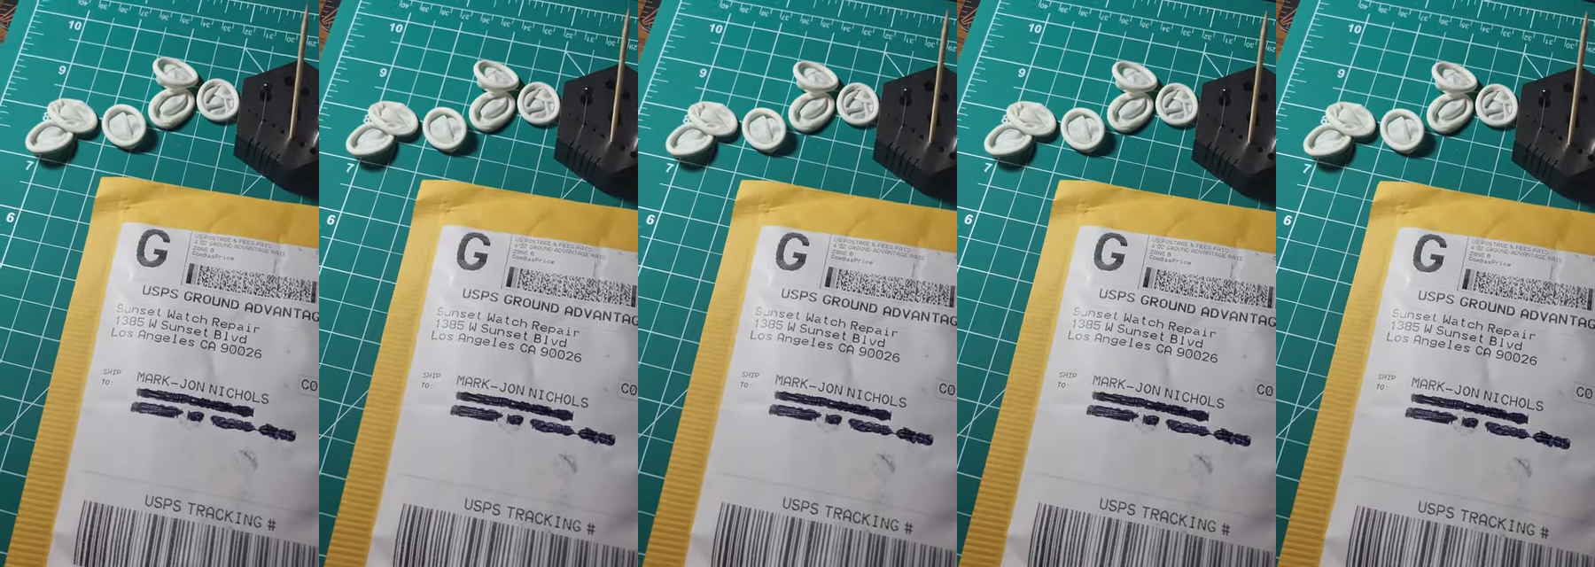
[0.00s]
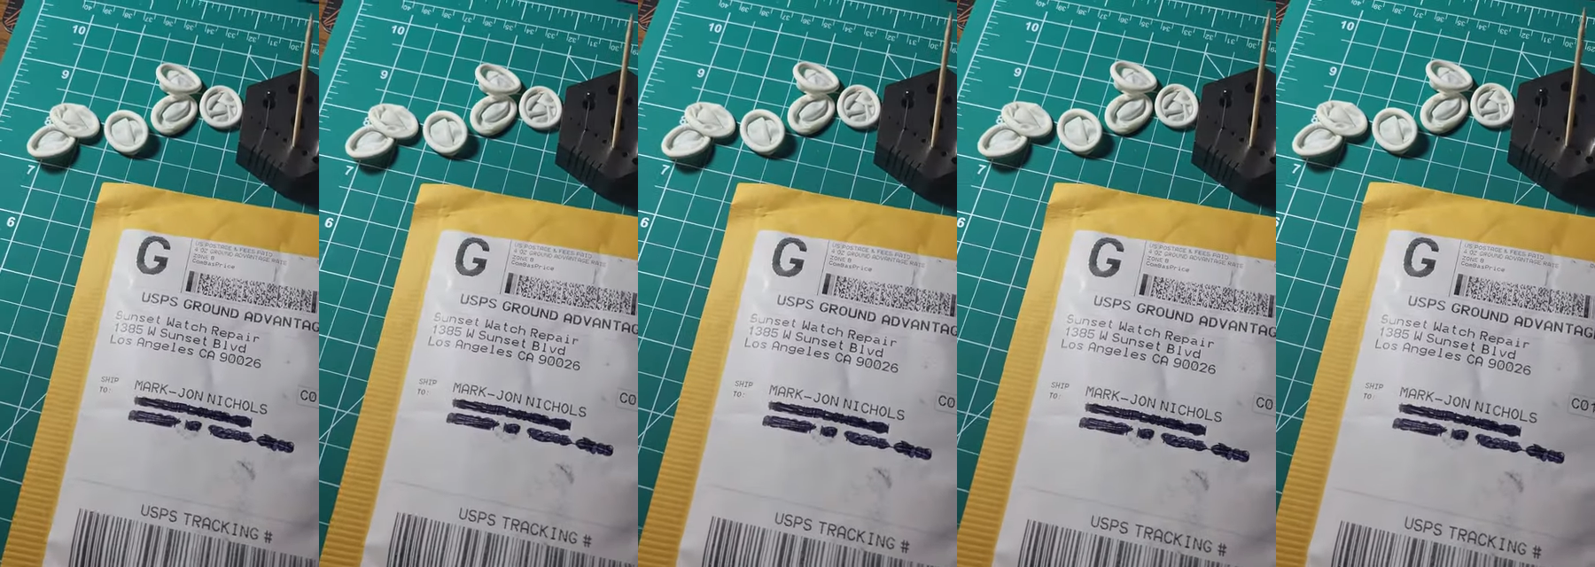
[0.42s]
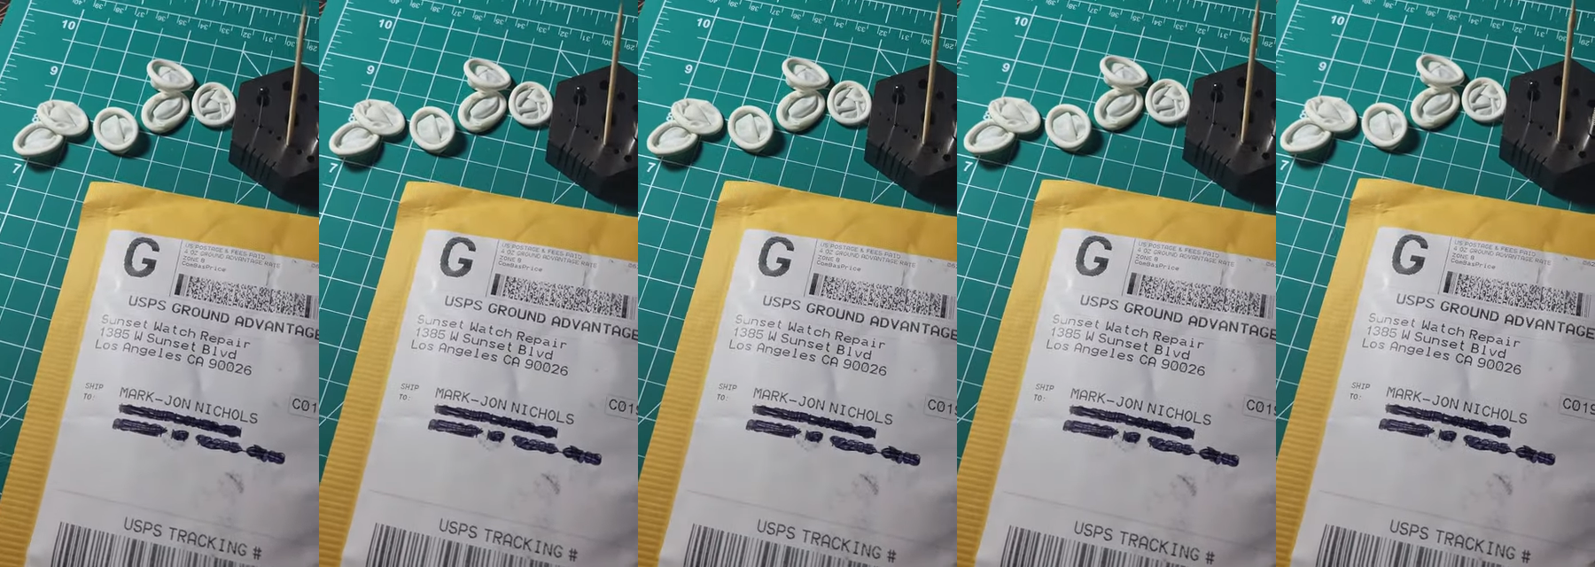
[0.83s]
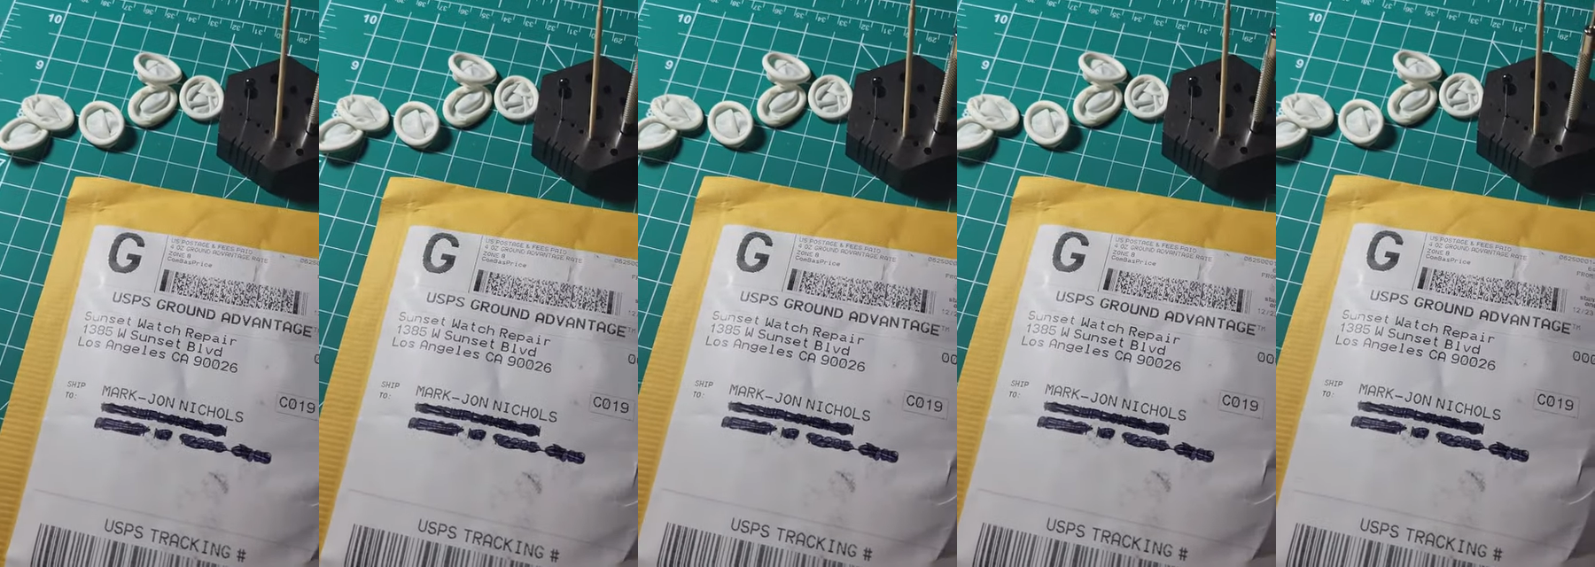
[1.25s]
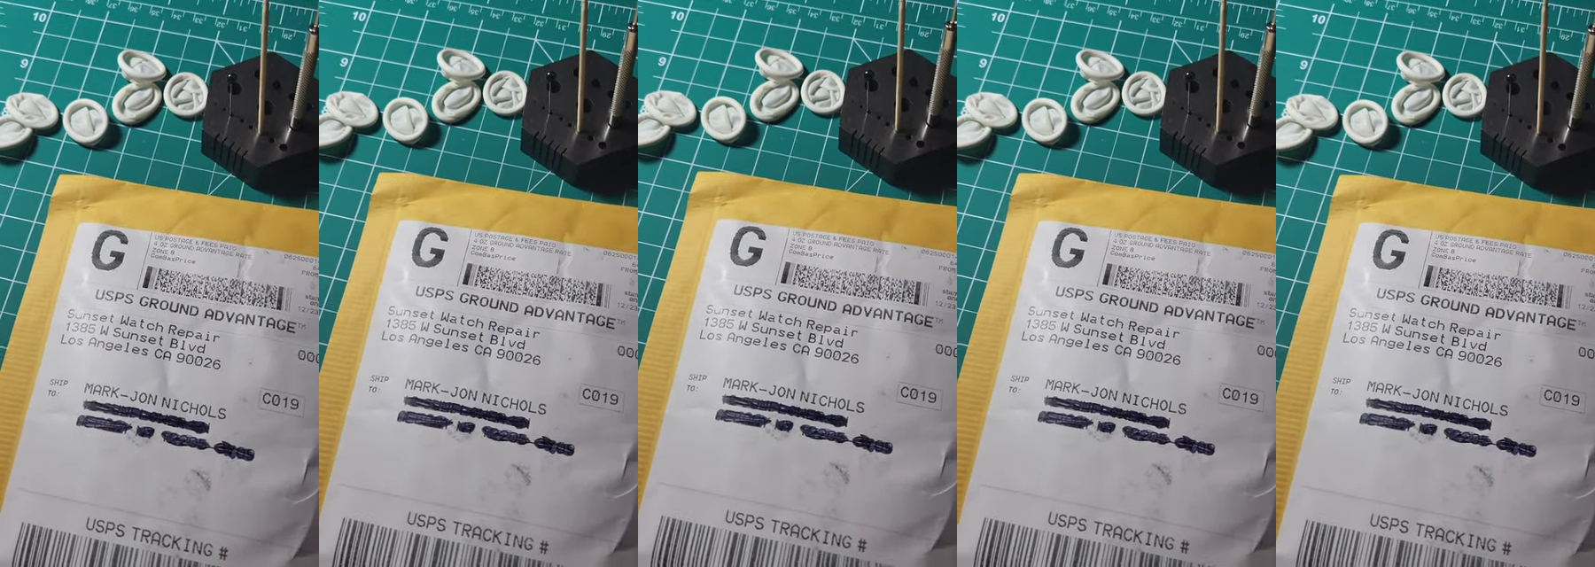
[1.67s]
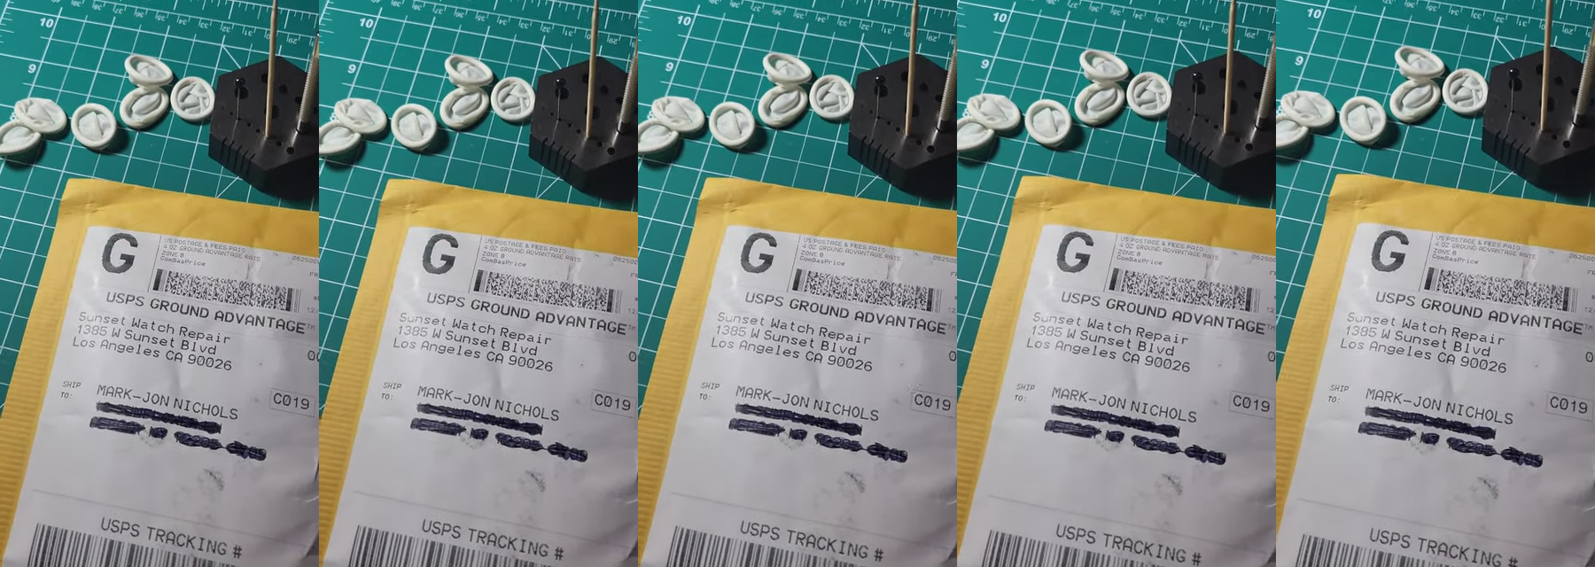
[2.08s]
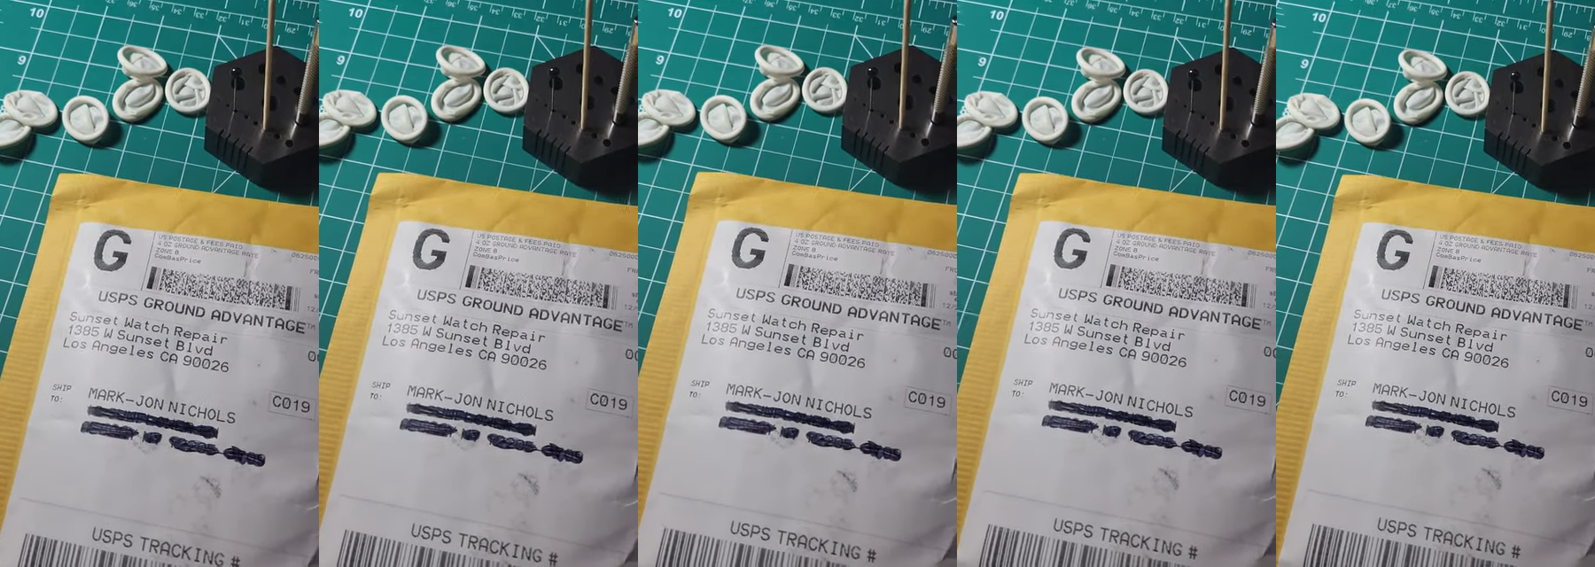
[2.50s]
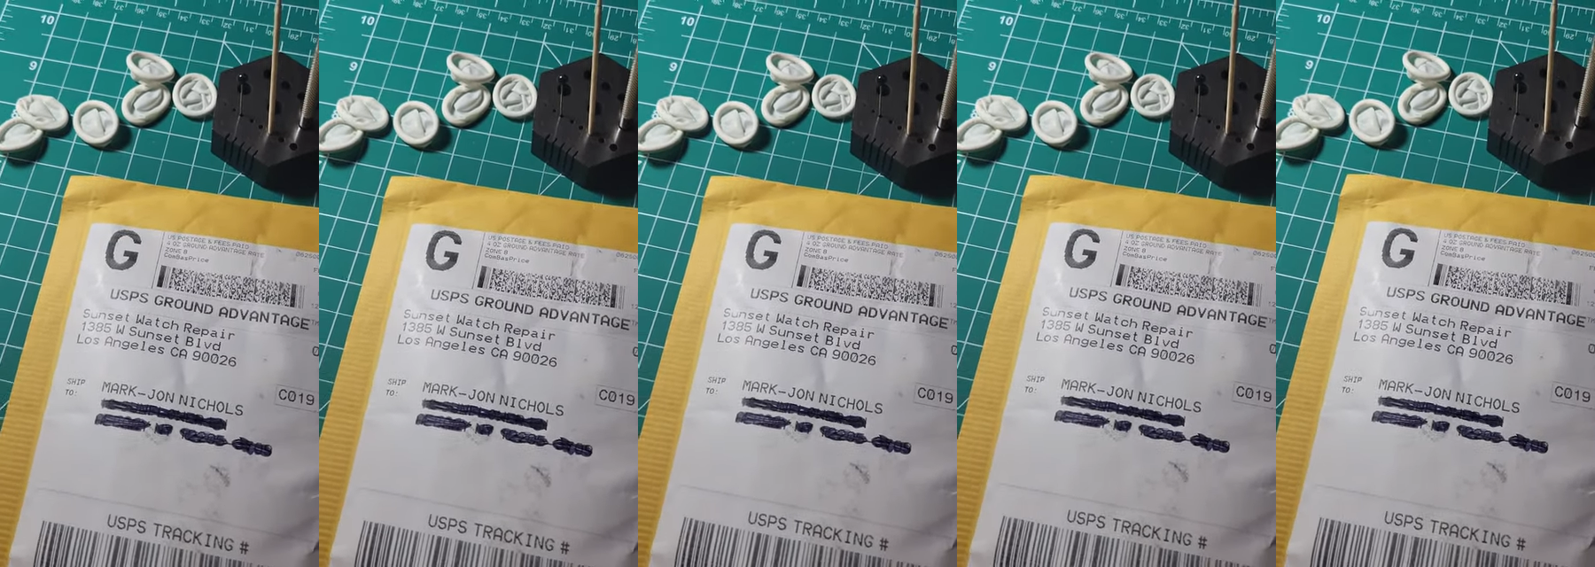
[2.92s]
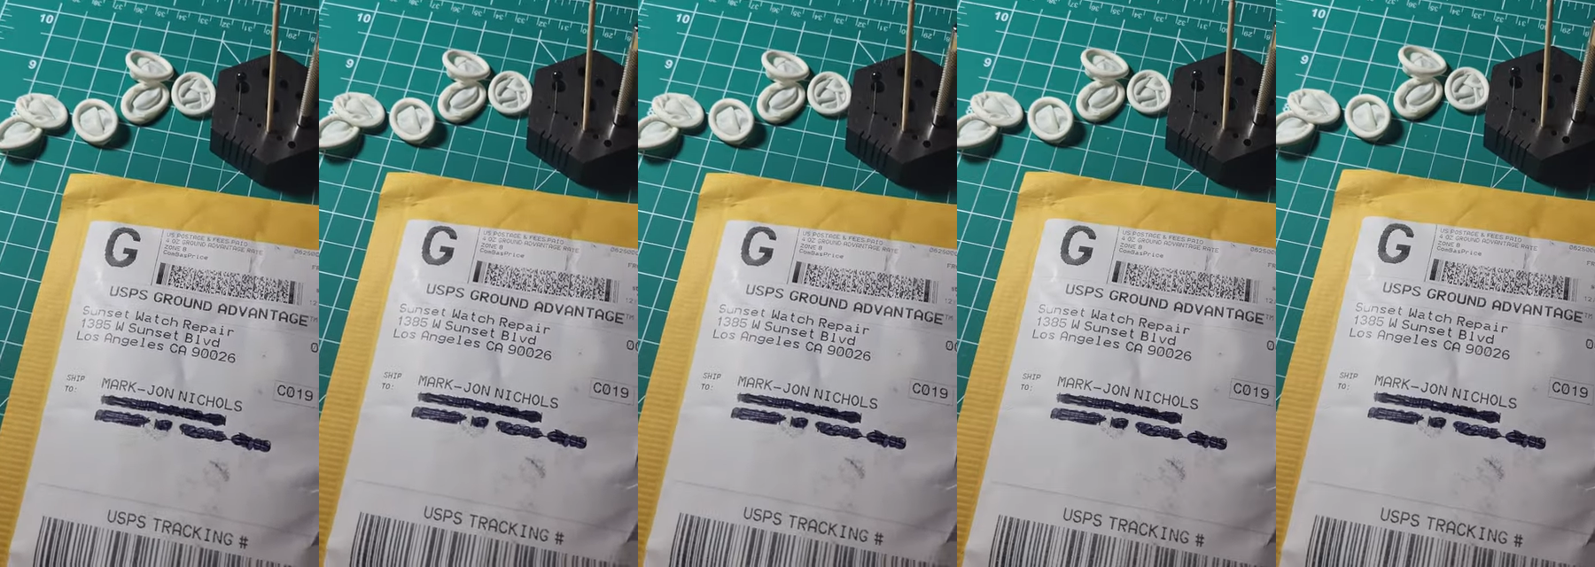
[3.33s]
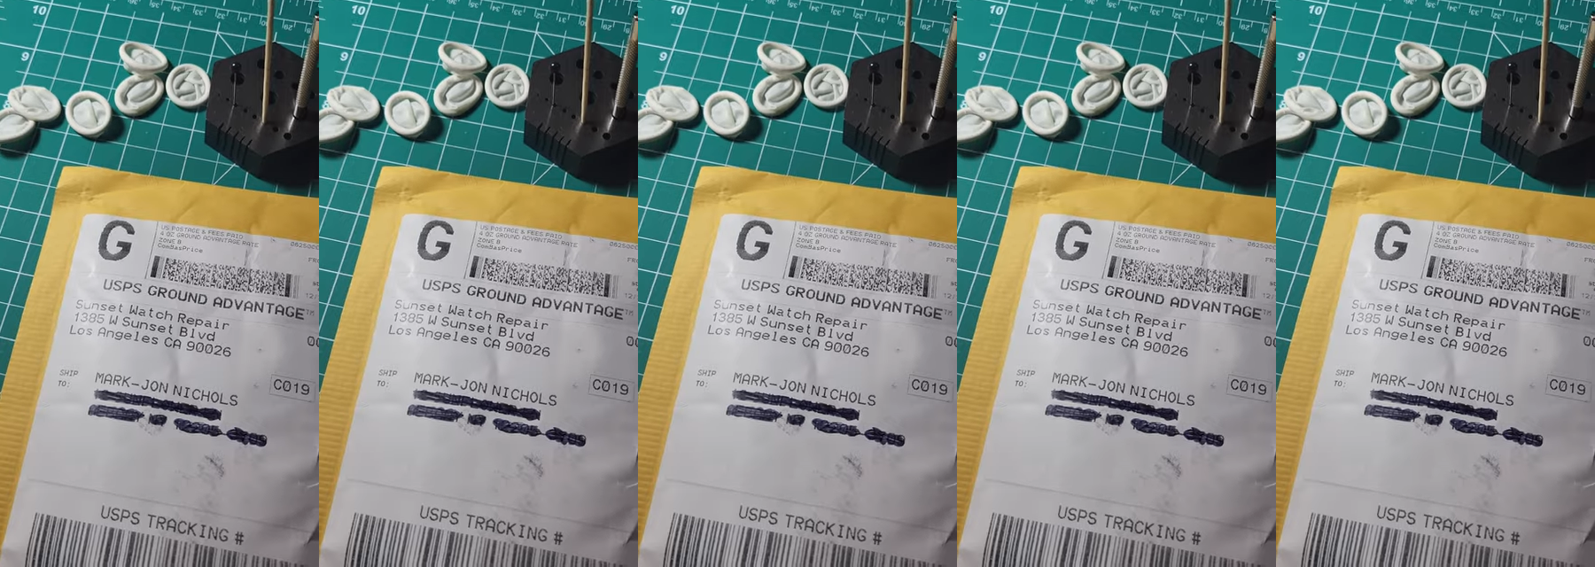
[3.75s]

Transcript: No face is visible, so there are no lips to read.